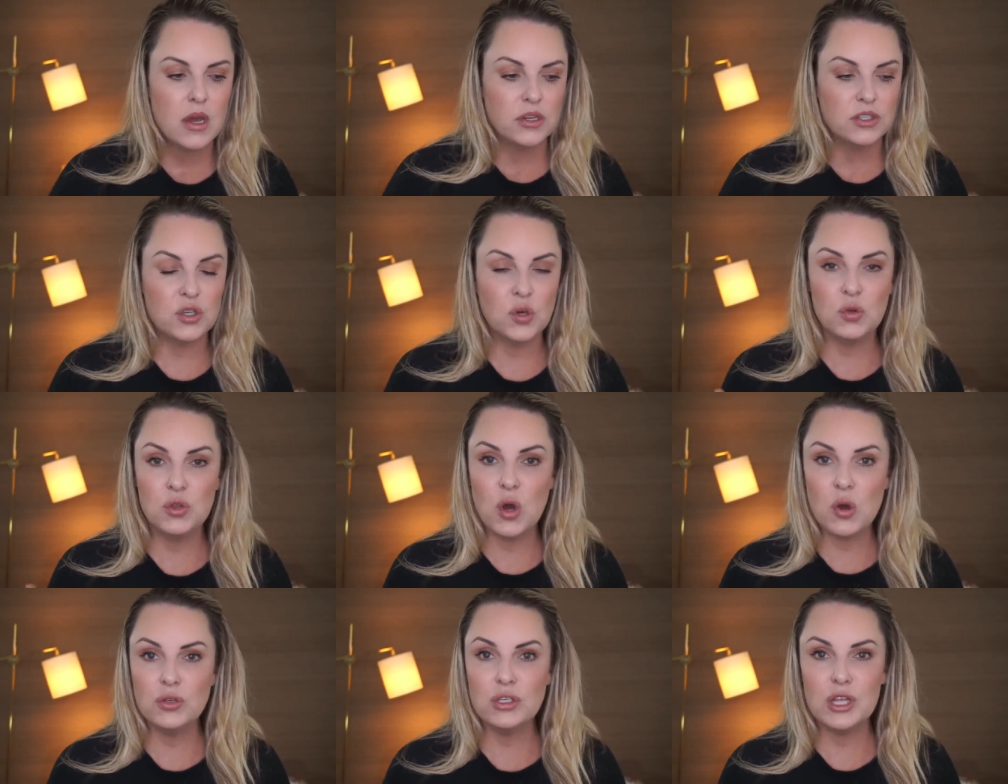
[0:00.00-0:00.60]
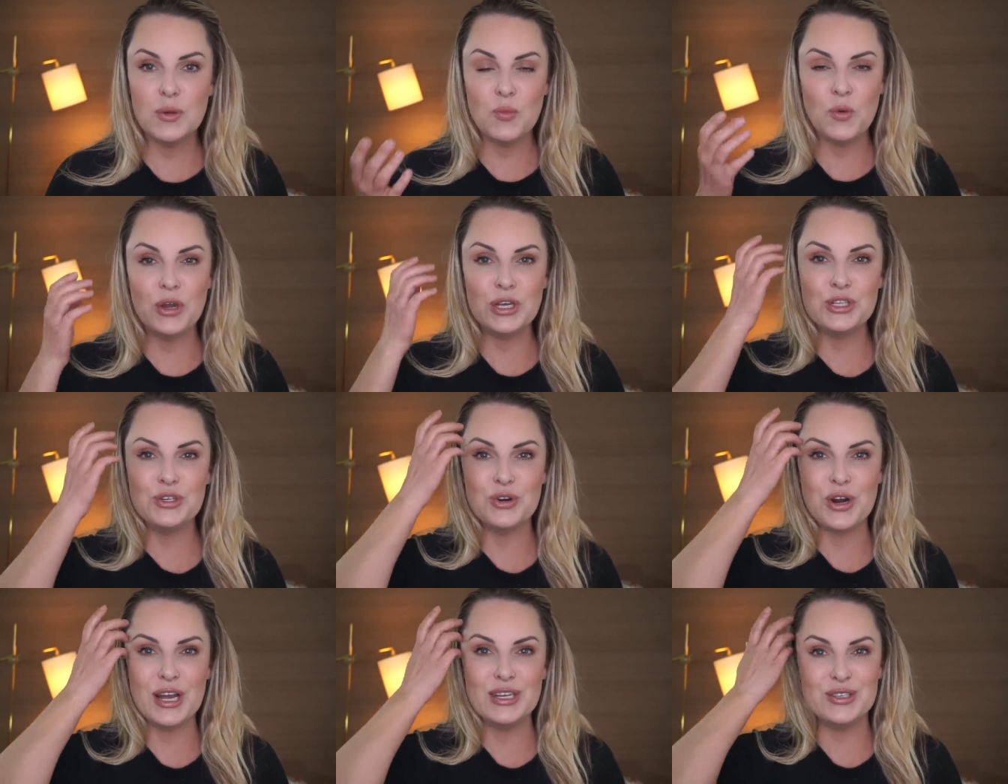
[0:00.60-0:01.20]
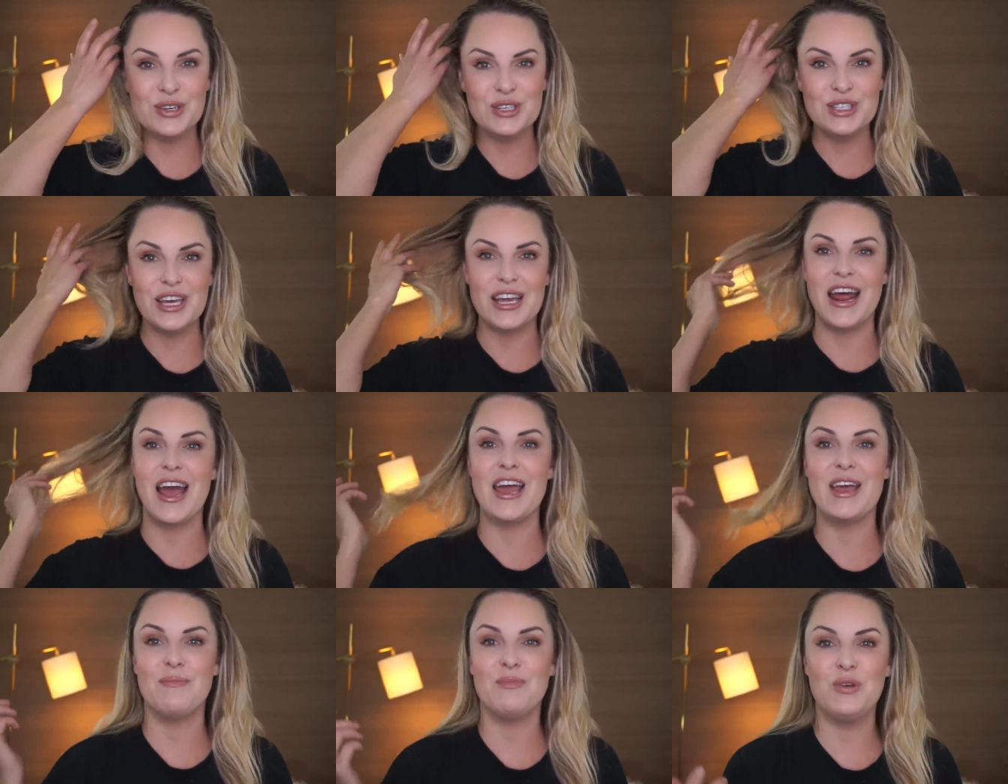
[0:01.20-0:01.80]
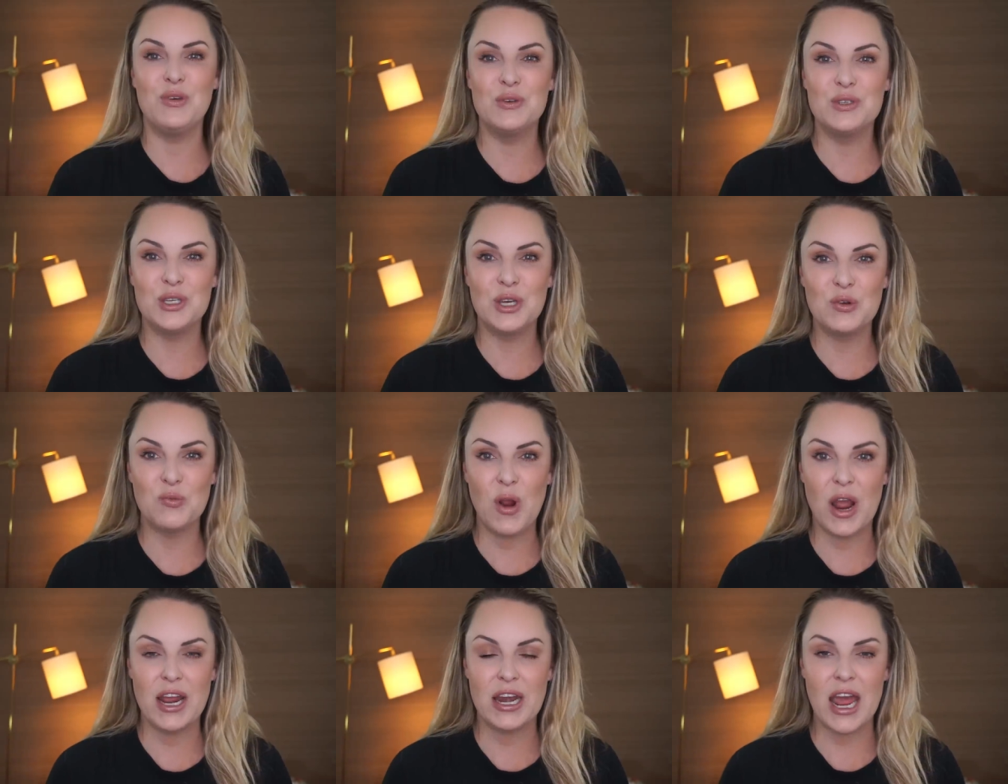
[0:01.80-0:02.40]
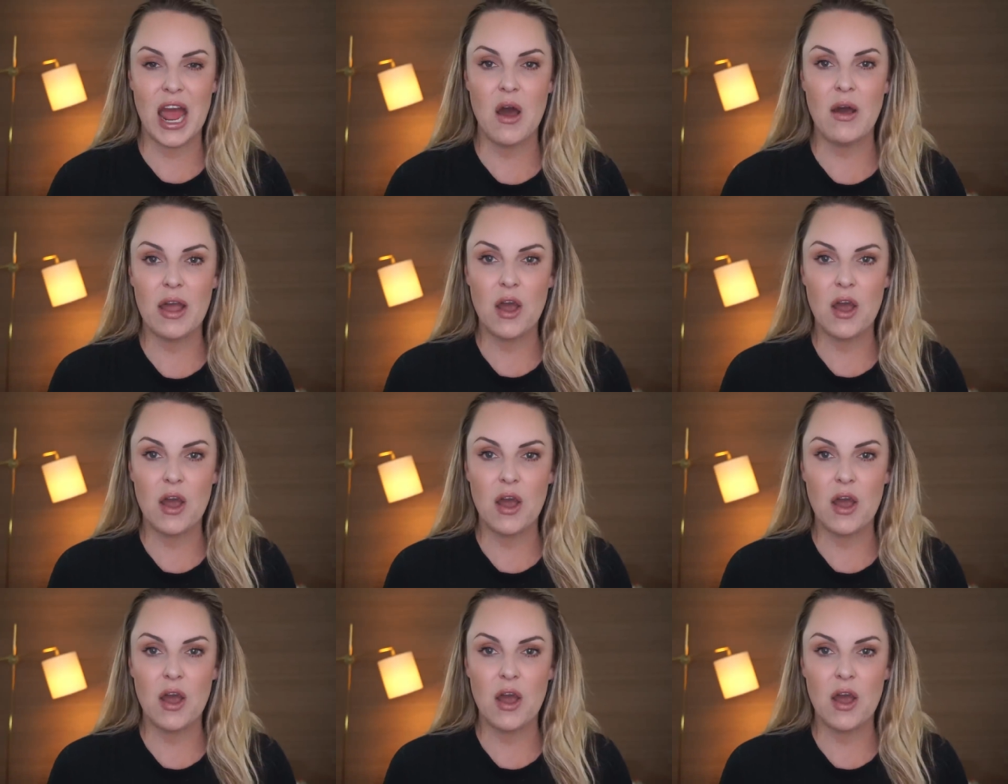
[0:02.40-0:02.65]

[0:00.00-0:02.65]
so those are the moisturizers that I am using right now.